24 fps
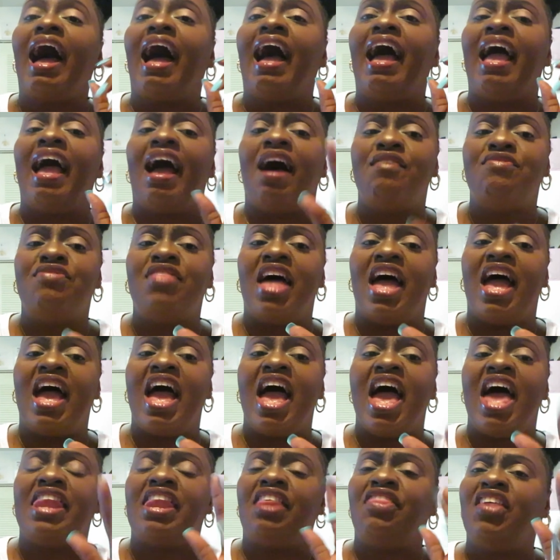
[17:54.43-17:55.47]
I have
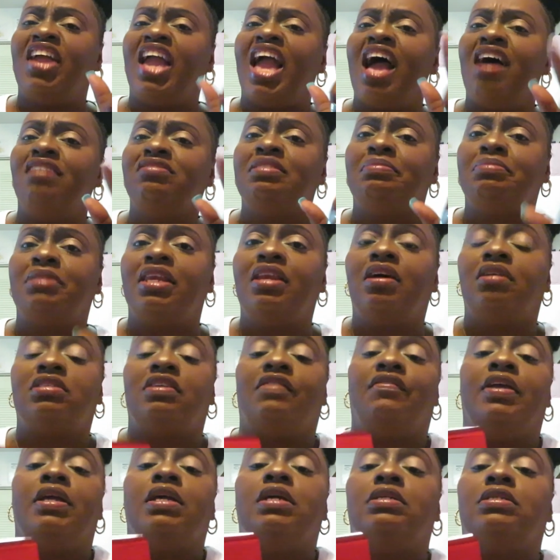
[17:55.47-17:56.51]
that, and I think I have something else
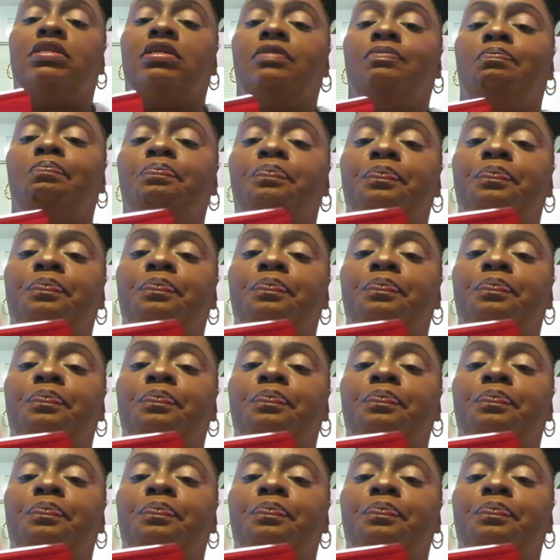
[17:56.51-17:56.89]
of his.